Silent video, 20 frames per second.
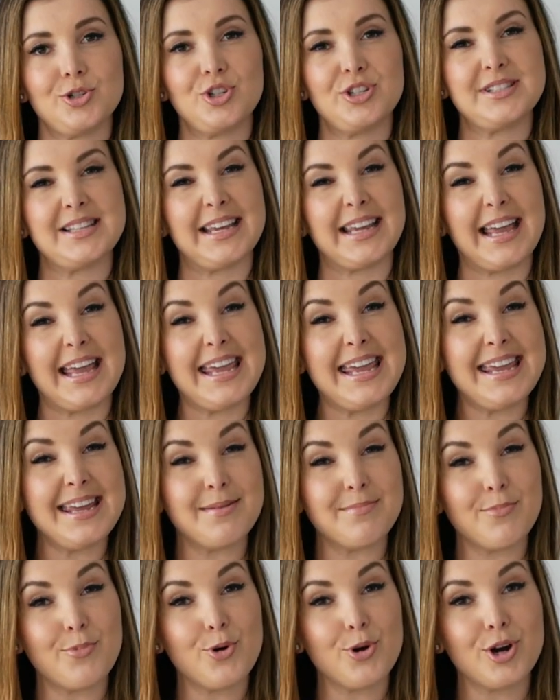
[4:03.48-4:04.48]
just like a
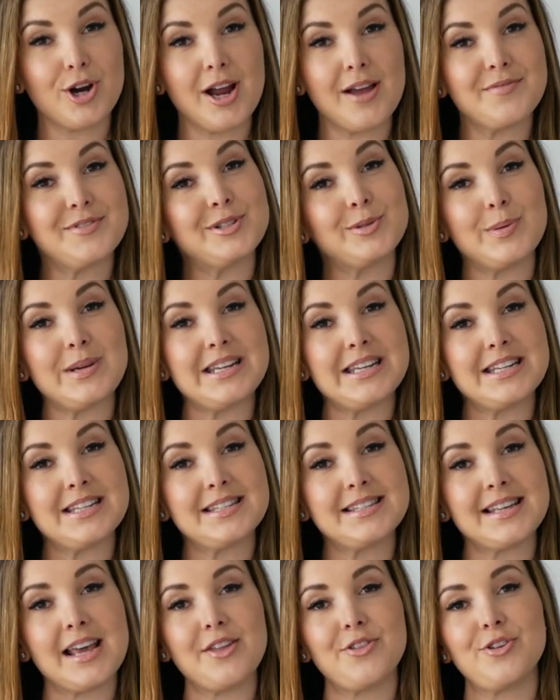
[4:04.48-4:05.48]
hint more of
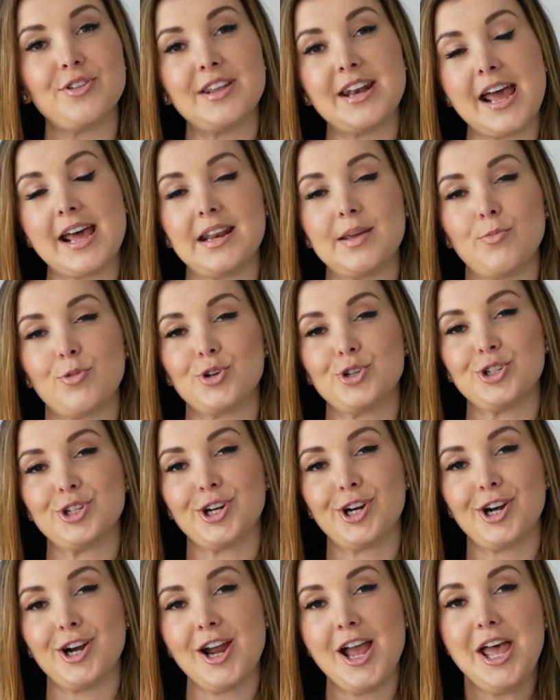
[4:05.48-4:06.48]
sweetness other than adding more
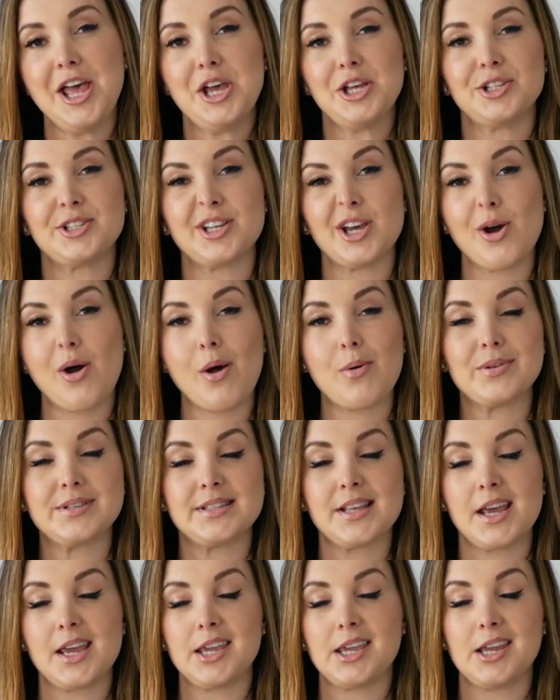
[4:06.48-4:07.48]
sugar. So I was
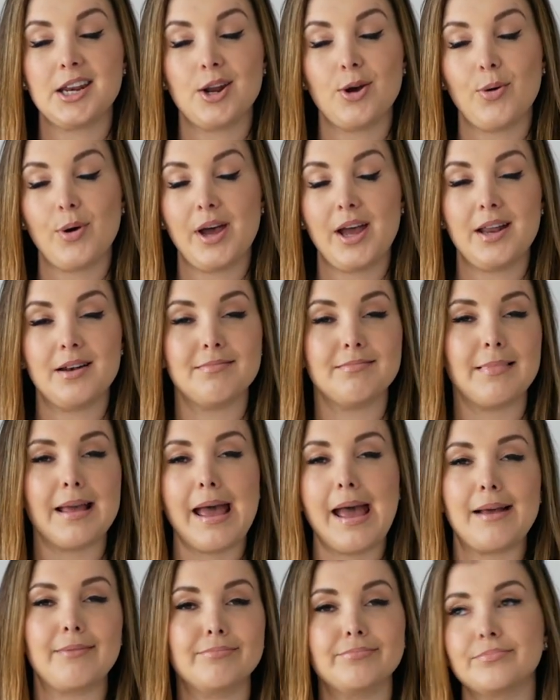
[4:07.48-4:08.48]
like, you know what?
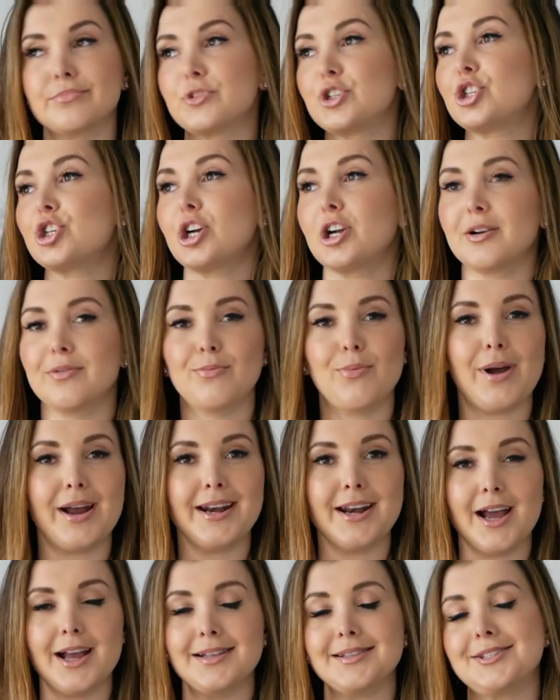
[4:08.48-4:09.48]
Sure, why
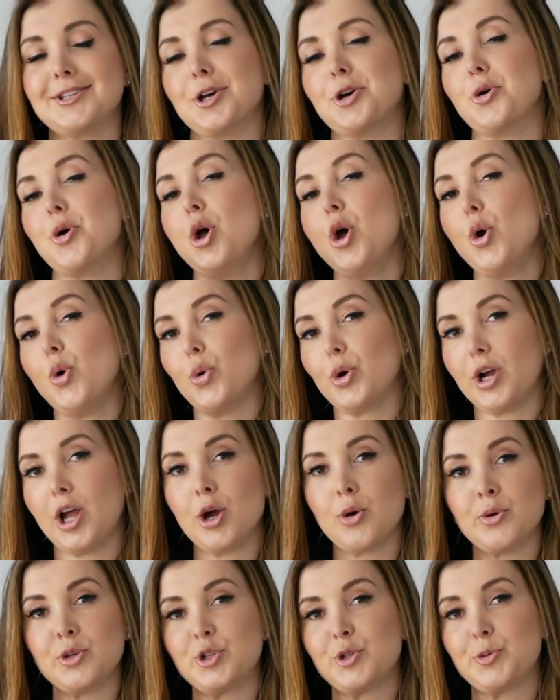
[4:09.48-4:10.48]
not? So we're
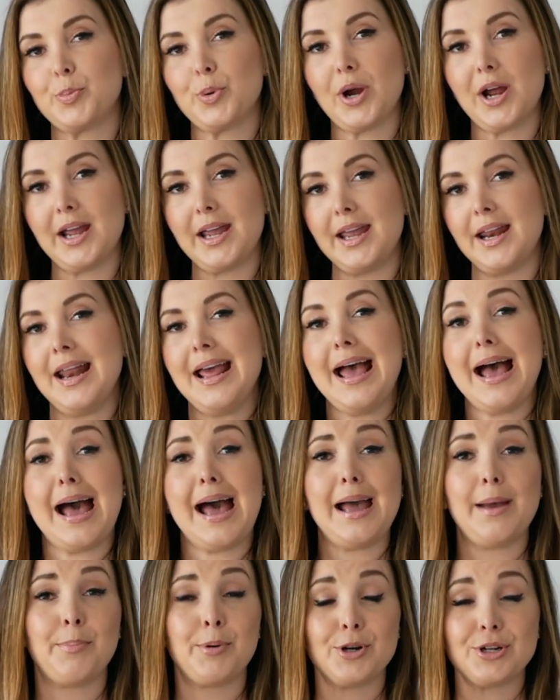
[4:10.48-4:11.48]
going with Sprite.
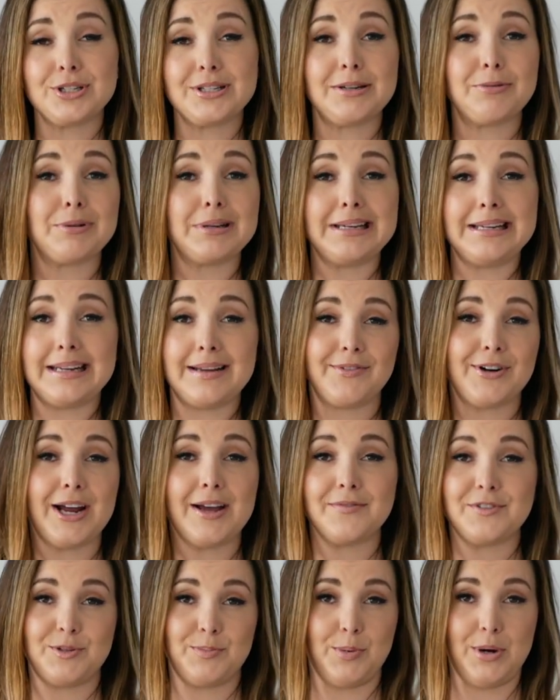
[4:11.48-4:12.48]
I personally really never
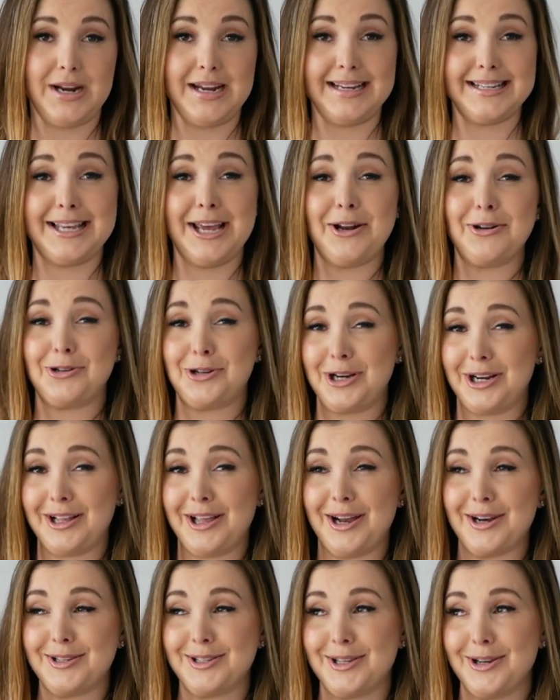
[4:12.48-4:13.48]
have Sprite because I don't drink a
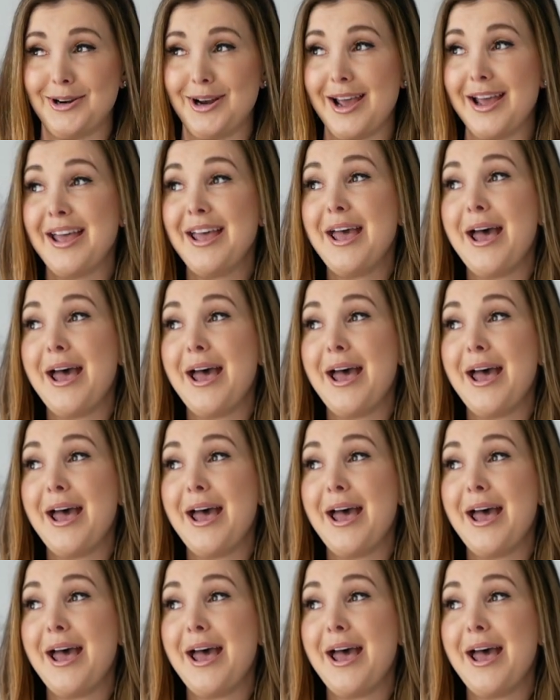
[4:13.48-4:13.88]
lot of soda